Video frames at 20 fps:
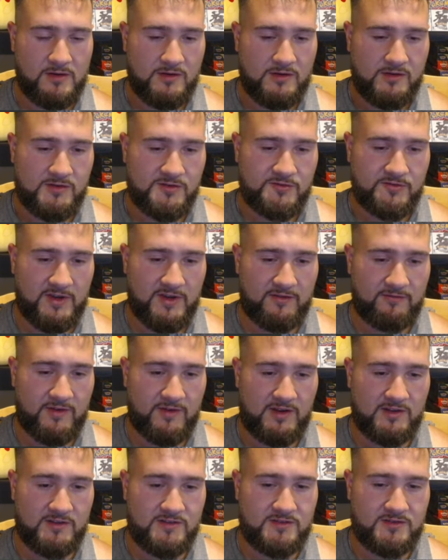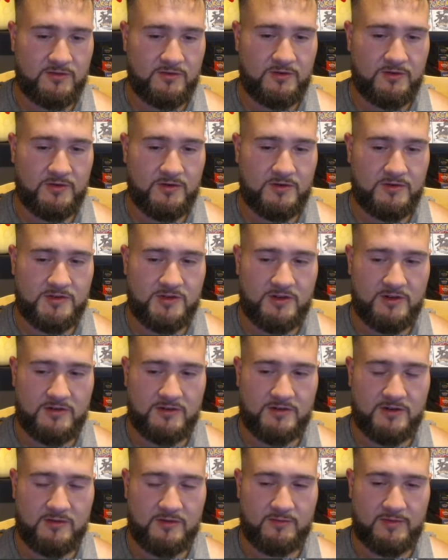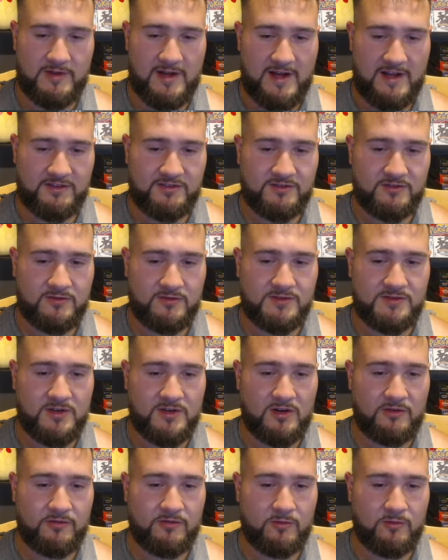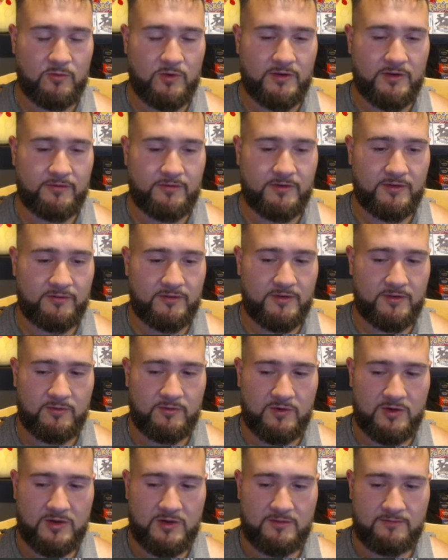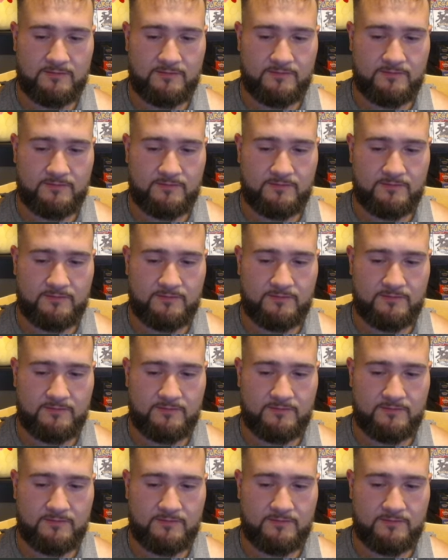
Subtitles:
So we have Venusaur, Charizard, Blastoise, all from 151.